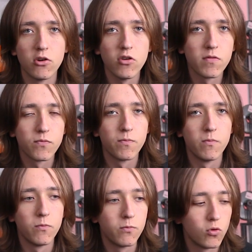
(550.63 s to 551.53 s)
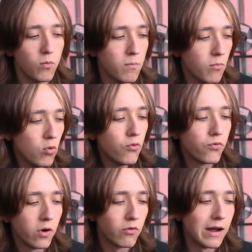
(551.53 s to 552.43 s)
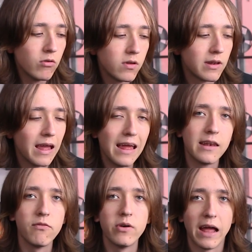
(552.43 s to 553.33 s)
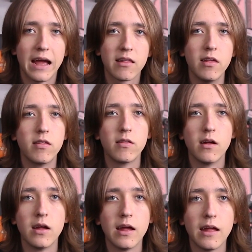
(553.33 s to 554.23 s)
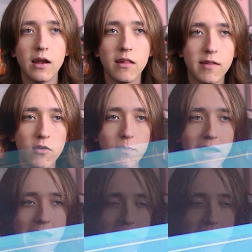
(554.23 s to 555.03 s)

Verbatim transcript: Just to move around the different axes uh, instead of by